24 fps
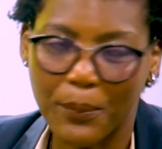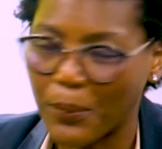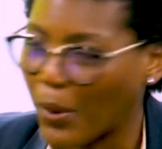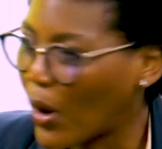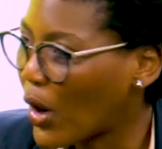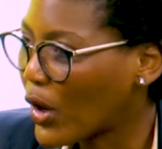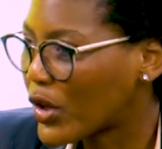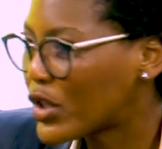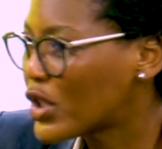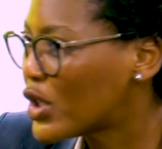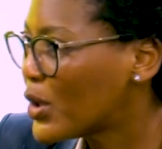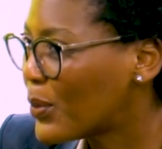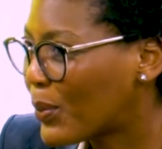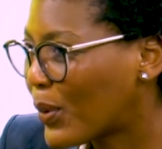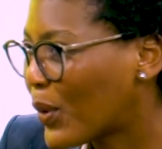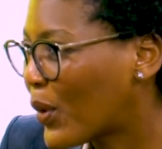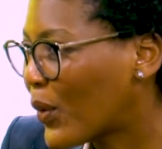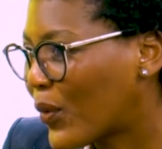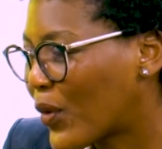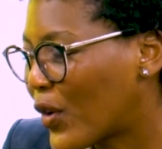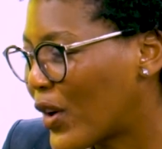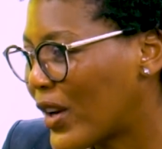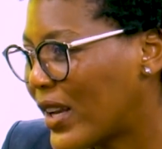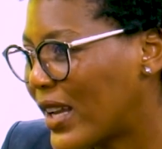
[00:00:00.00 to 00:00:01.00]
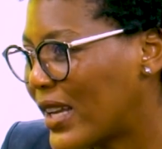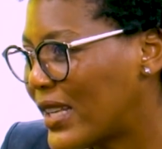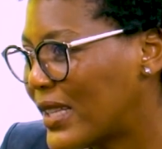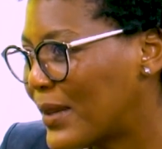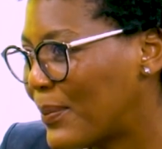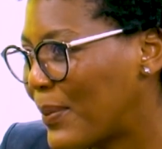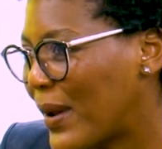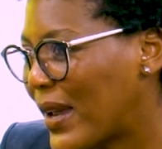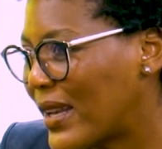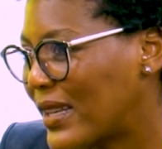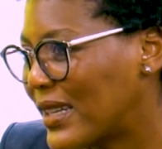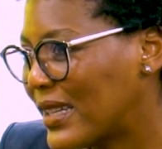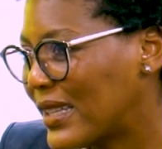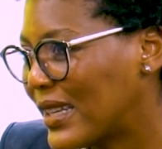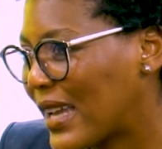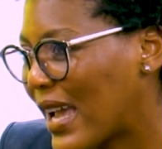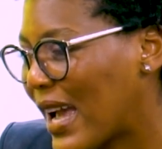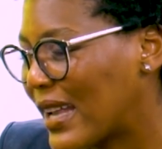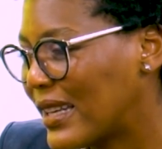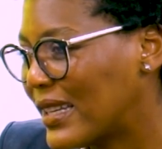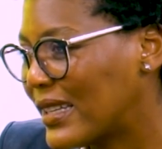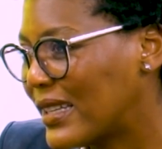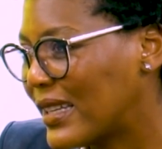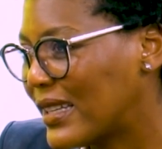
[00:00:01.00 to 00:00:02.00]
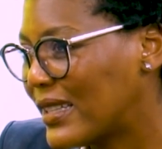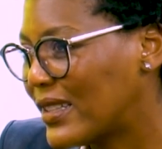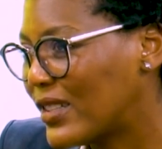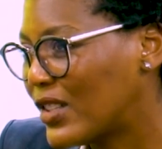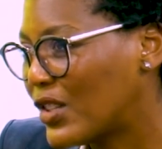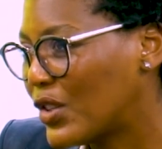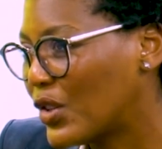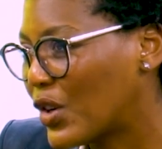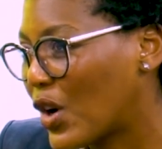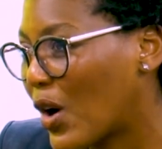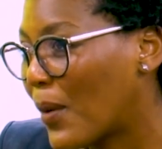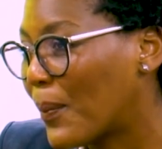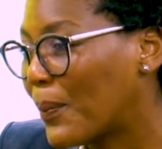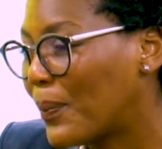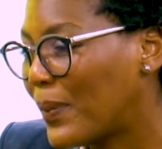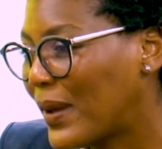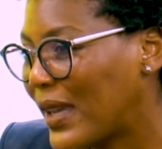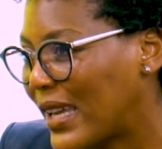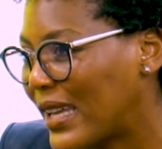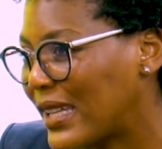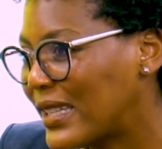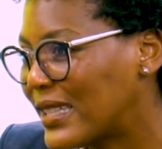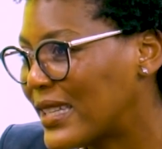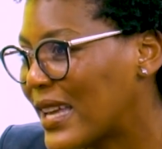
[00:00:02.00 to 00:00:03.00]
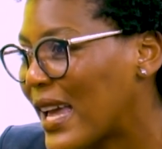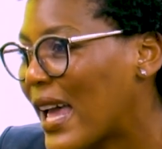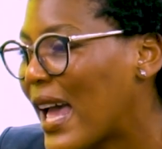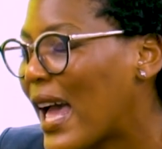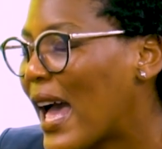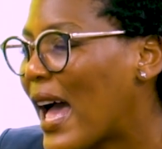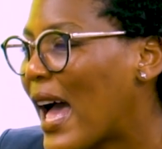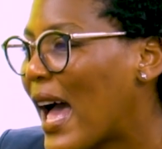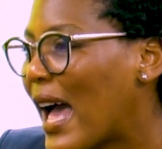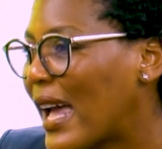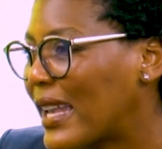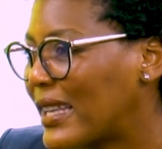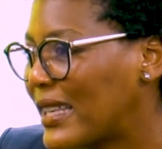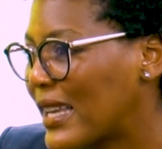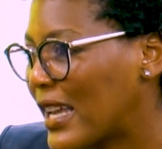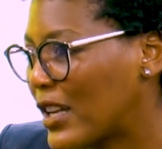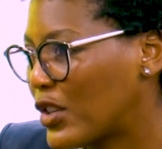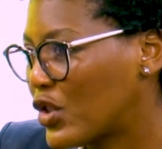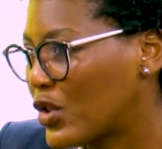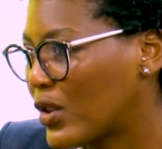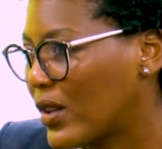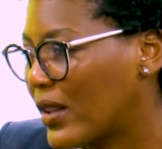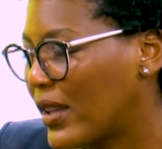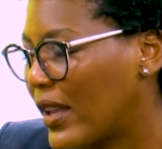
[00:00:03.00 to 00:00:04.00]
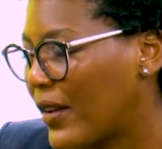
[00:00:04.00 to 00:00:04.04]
impossible for an independent candidate to compete at national